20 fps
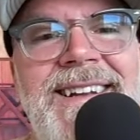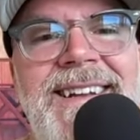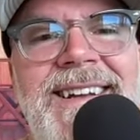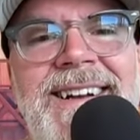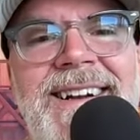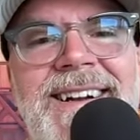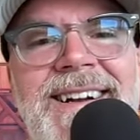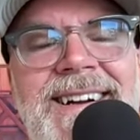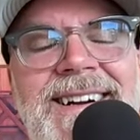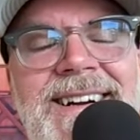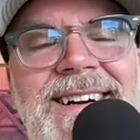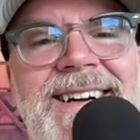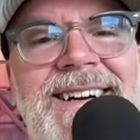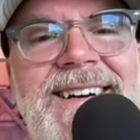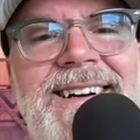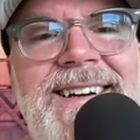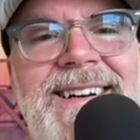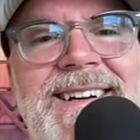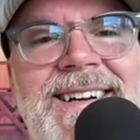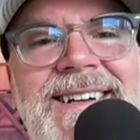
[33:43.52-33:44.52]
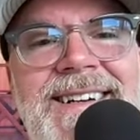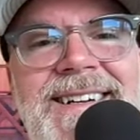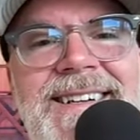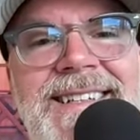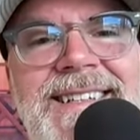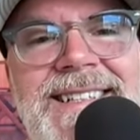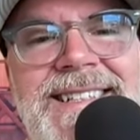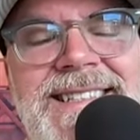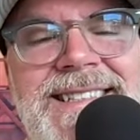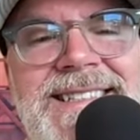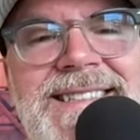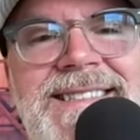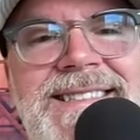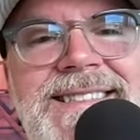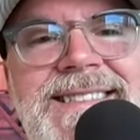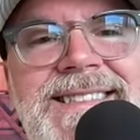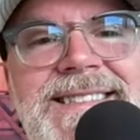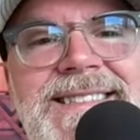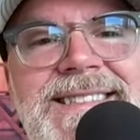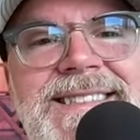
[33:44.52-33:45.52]
in the air and it's
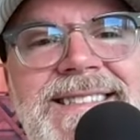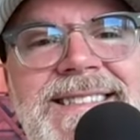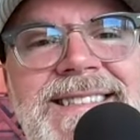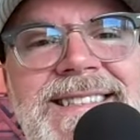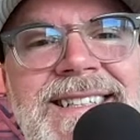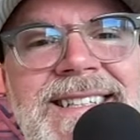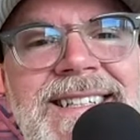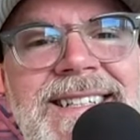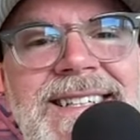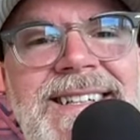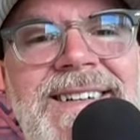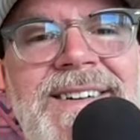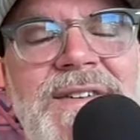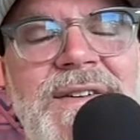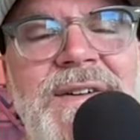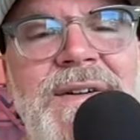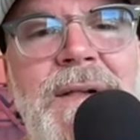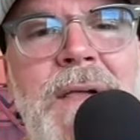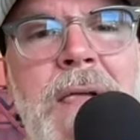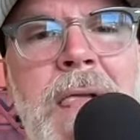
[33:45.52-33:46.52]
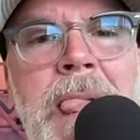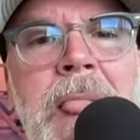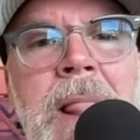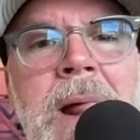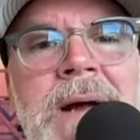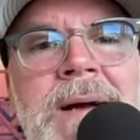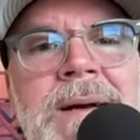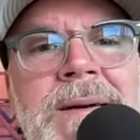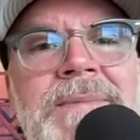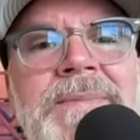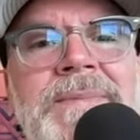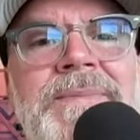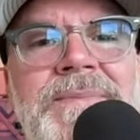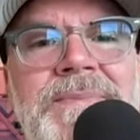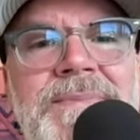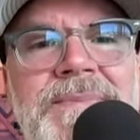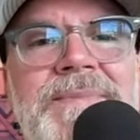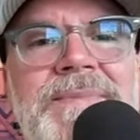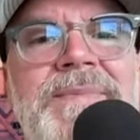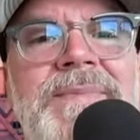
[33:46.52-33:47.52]
an E, there's a range
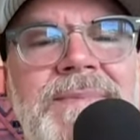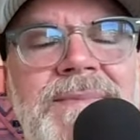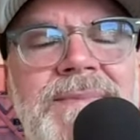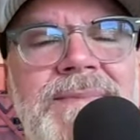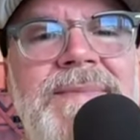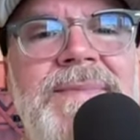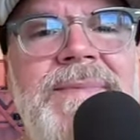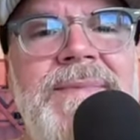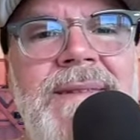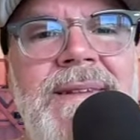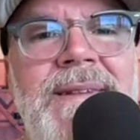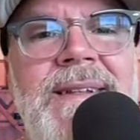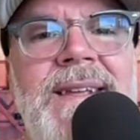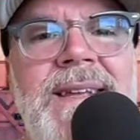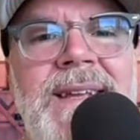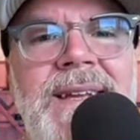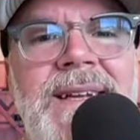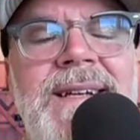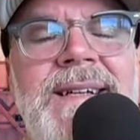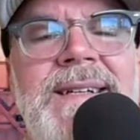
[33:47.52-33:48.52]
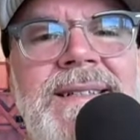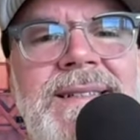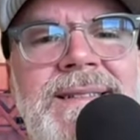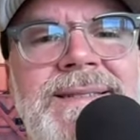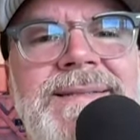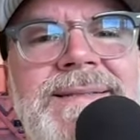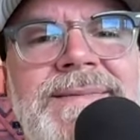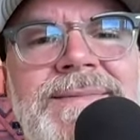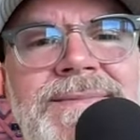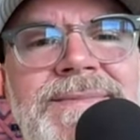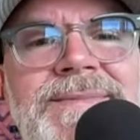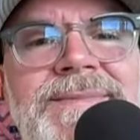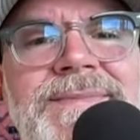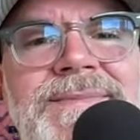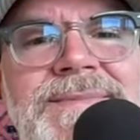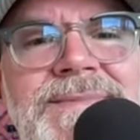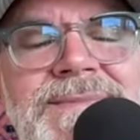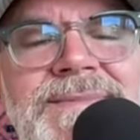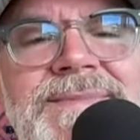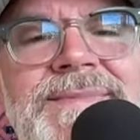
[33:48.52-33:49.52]
to me of E, like it's an E. I'm not going to
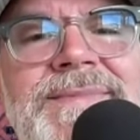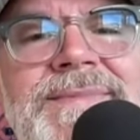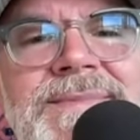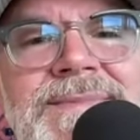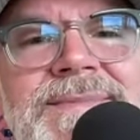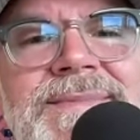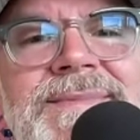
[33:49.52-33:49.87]
really be able to